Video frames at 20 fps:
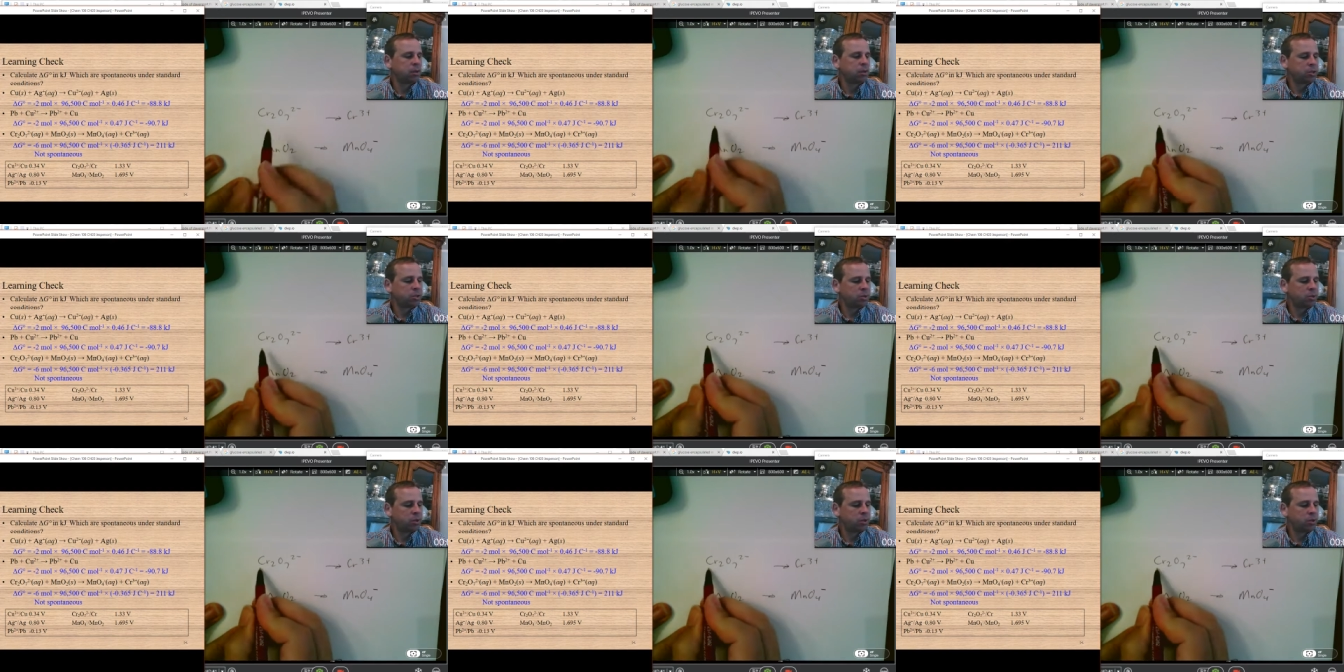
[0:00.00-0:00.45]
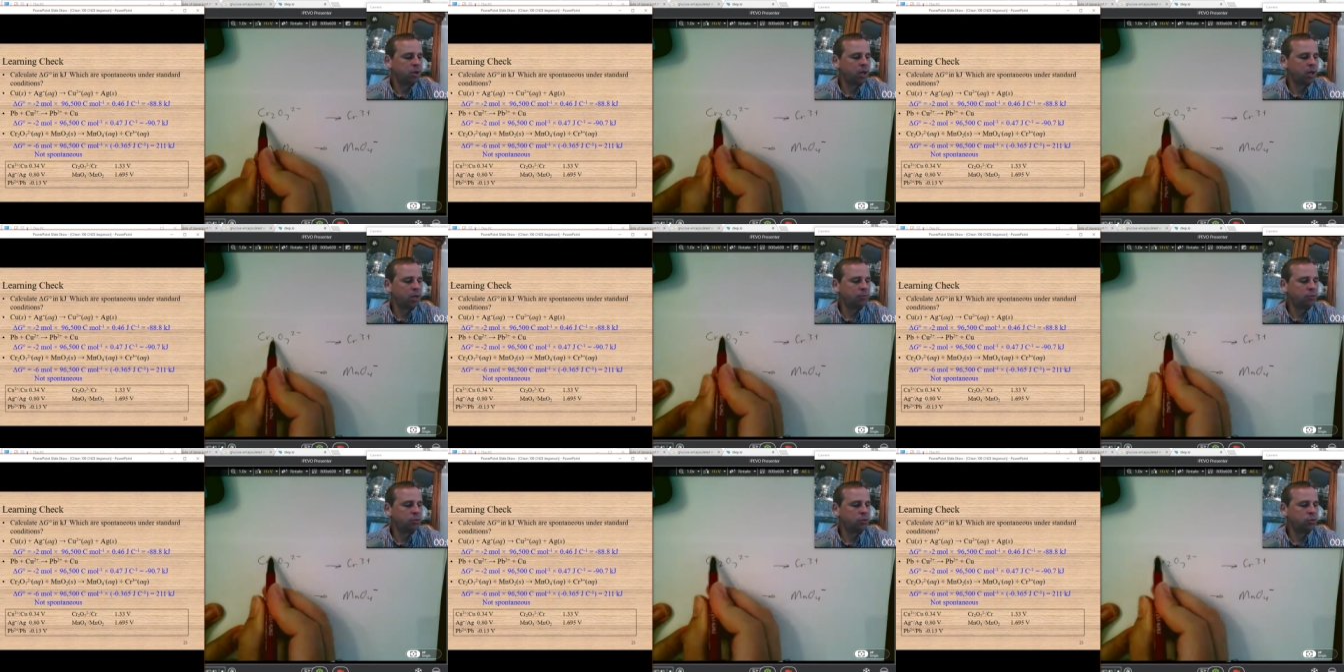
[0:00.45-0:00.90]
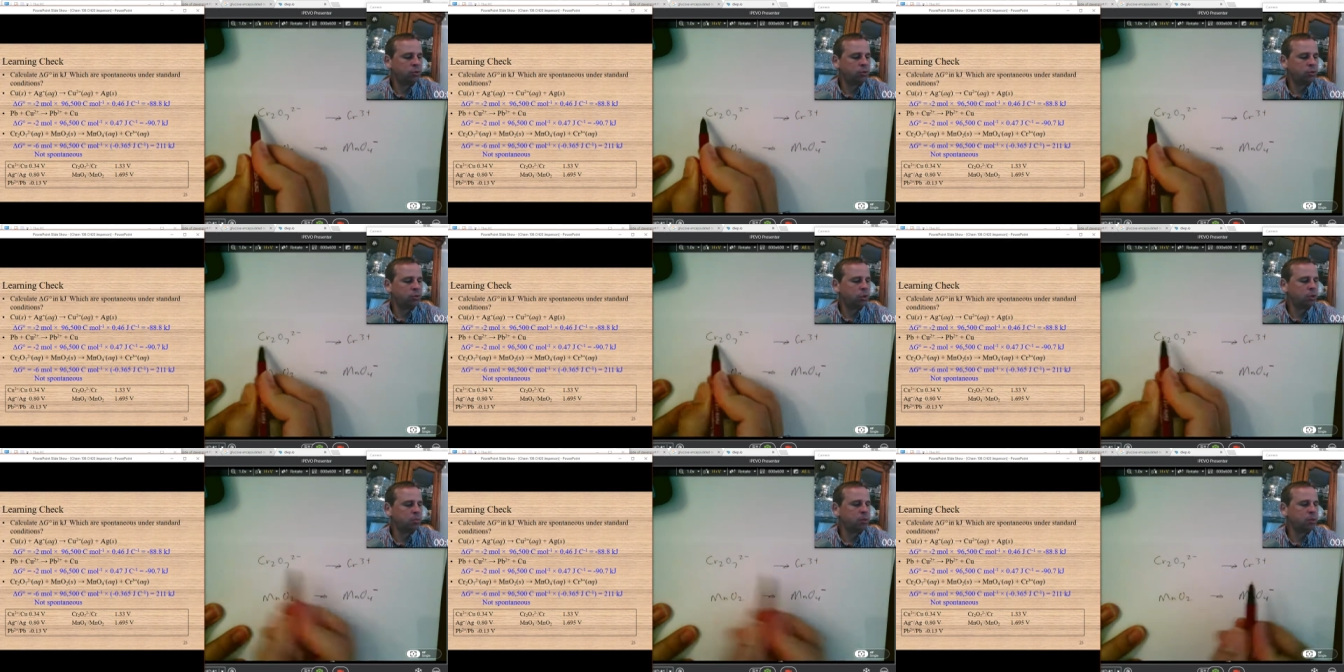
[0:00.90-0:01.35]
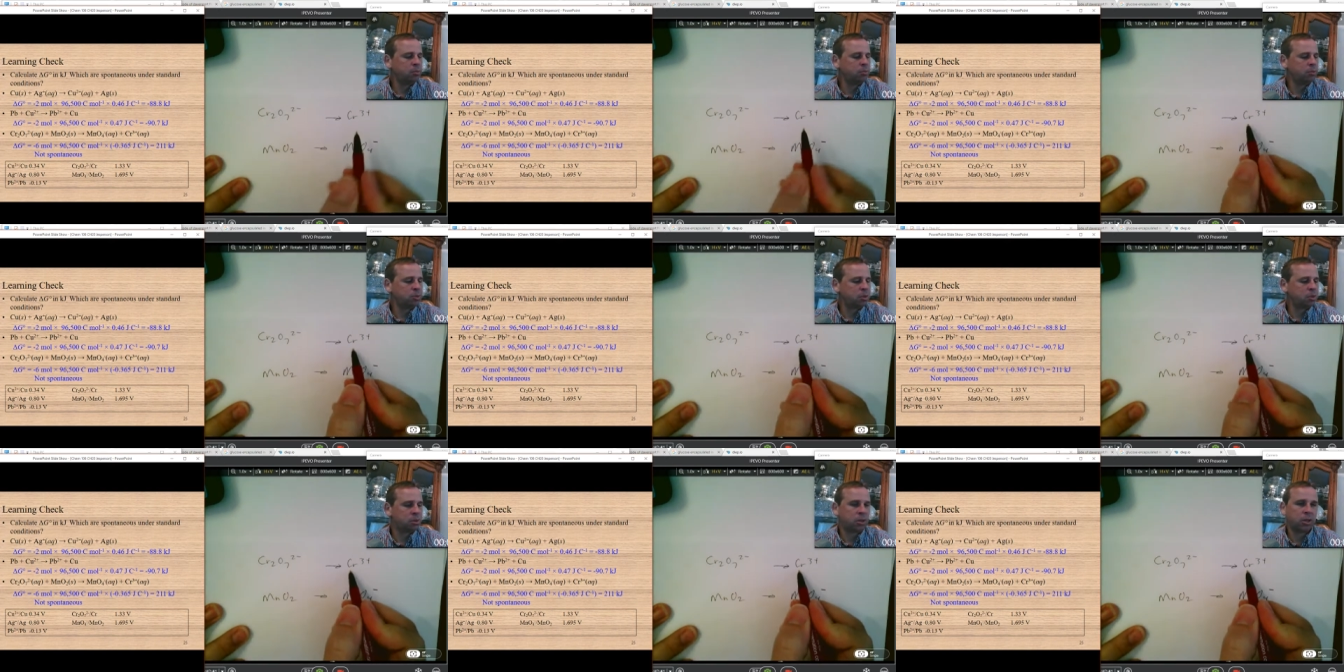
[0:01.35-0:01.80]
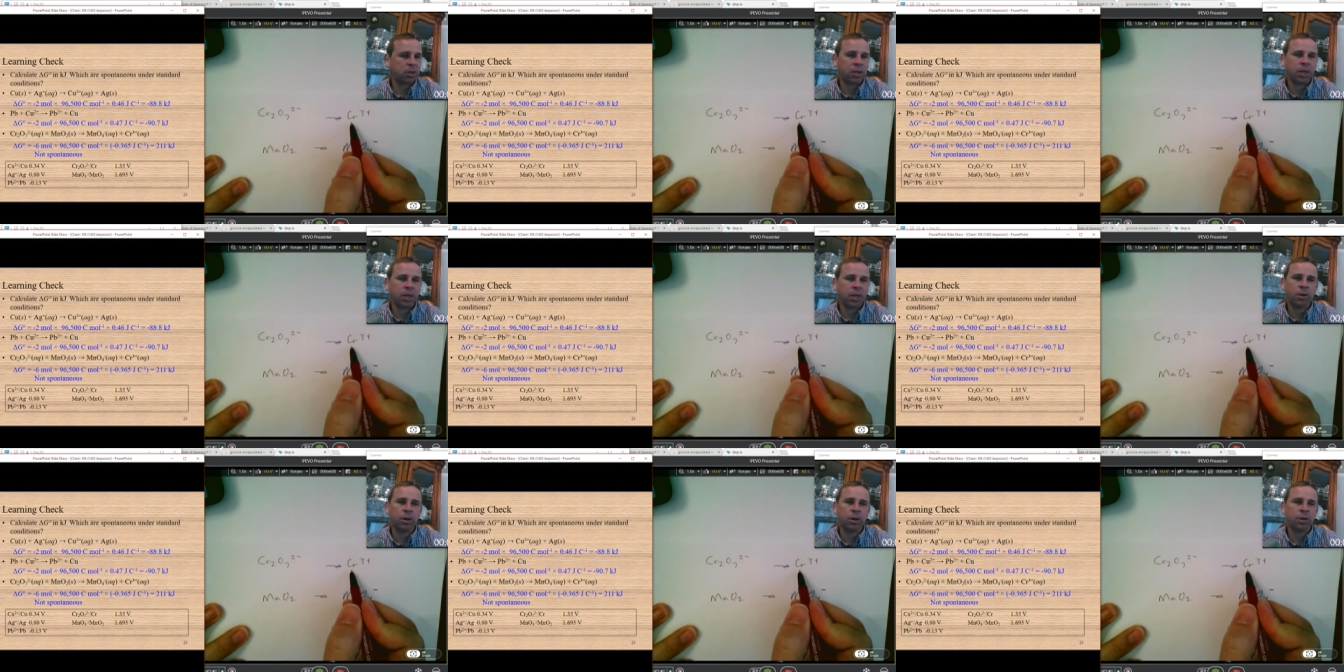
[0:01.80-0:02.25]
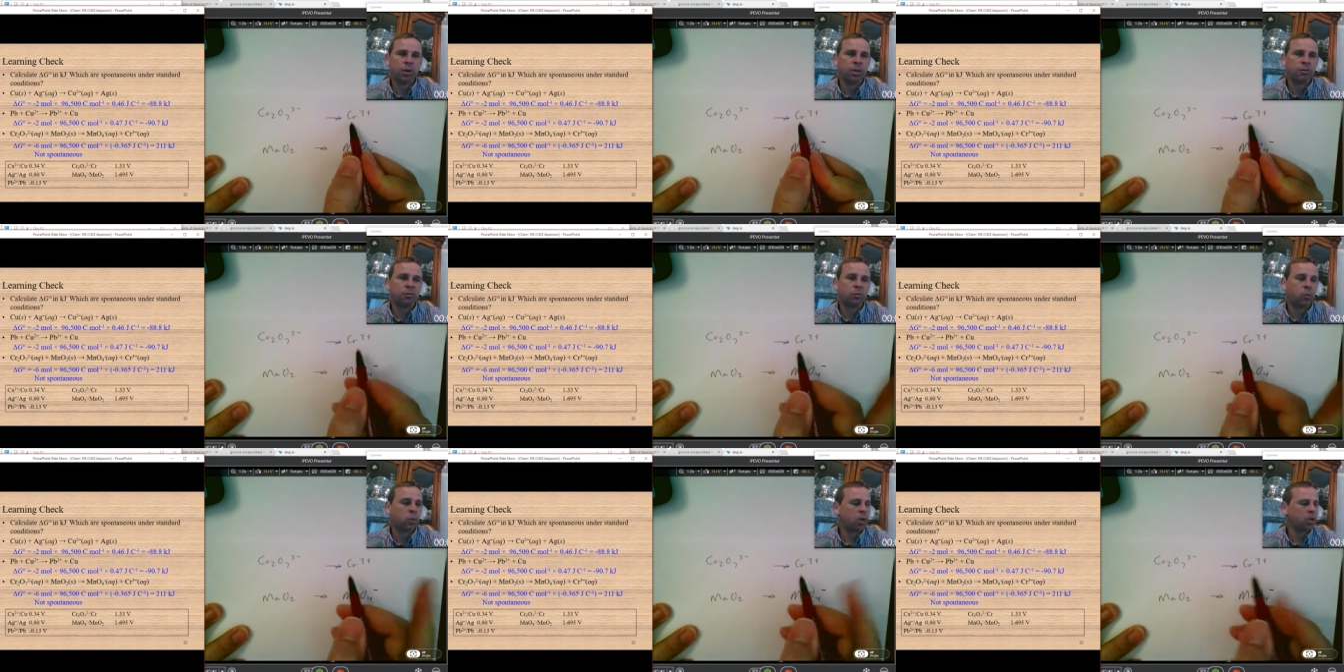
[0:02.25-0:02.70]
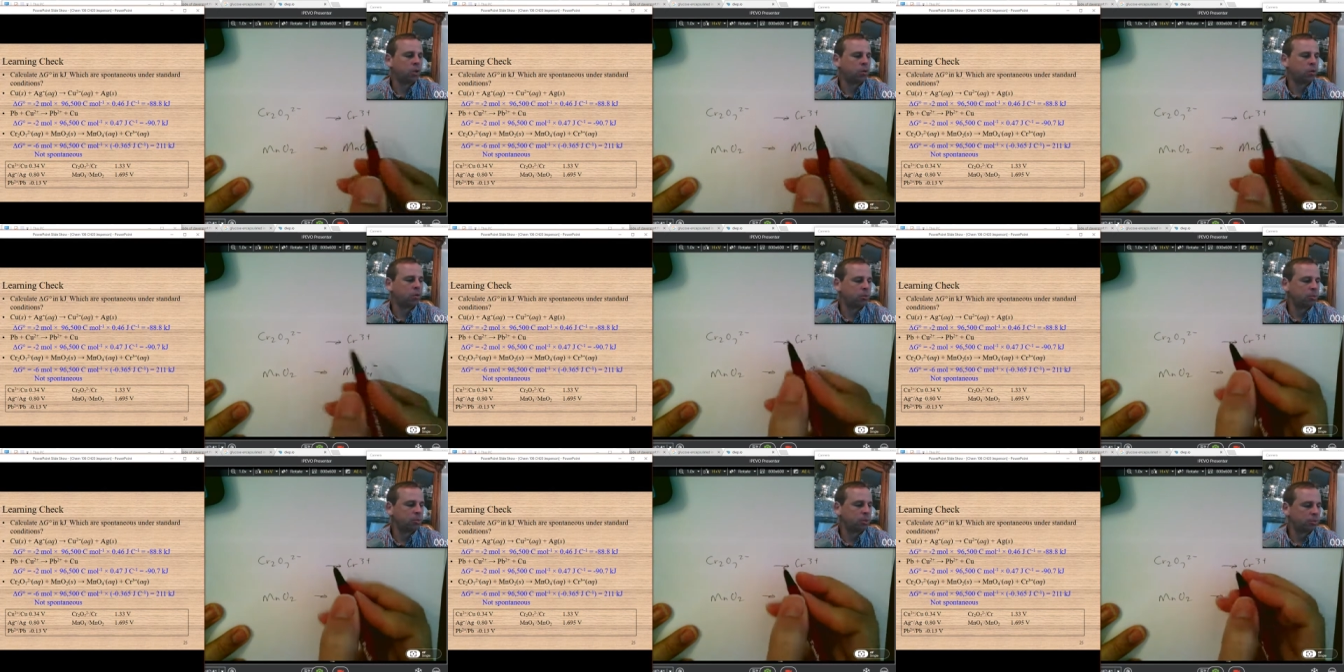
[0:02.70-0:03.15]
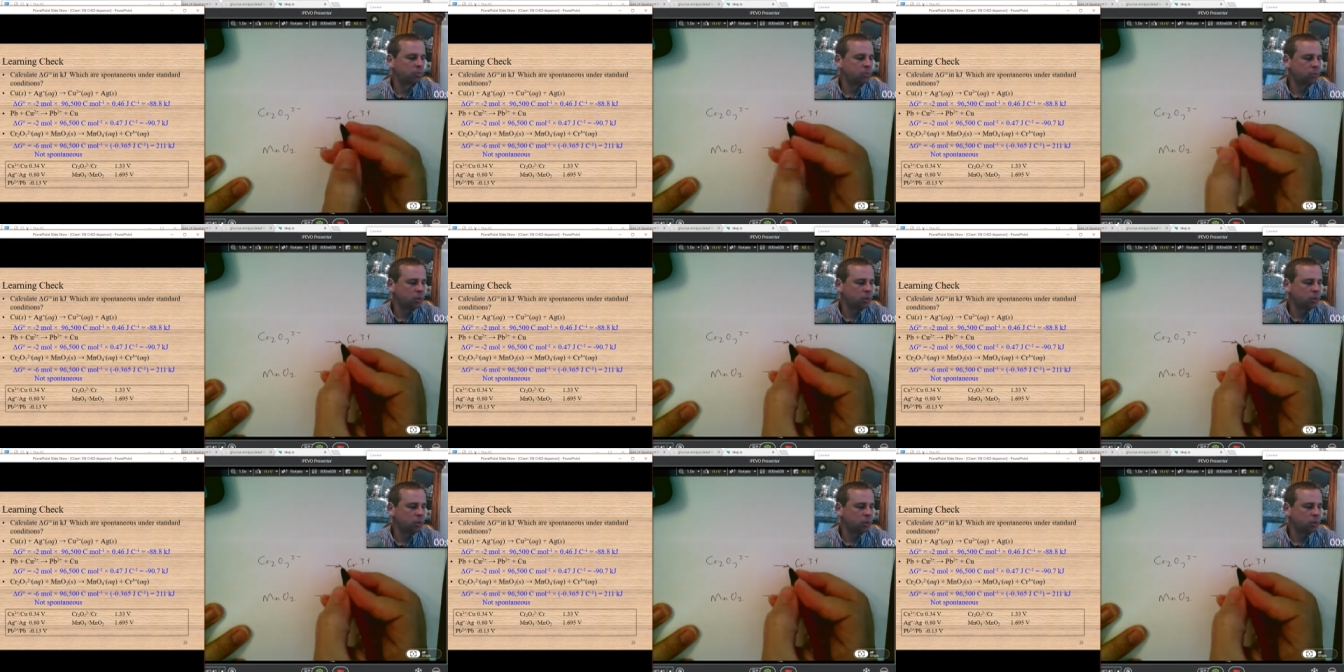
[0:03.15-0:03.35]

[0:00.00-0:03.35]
So here I have two chromiums, and here I only have one chromium.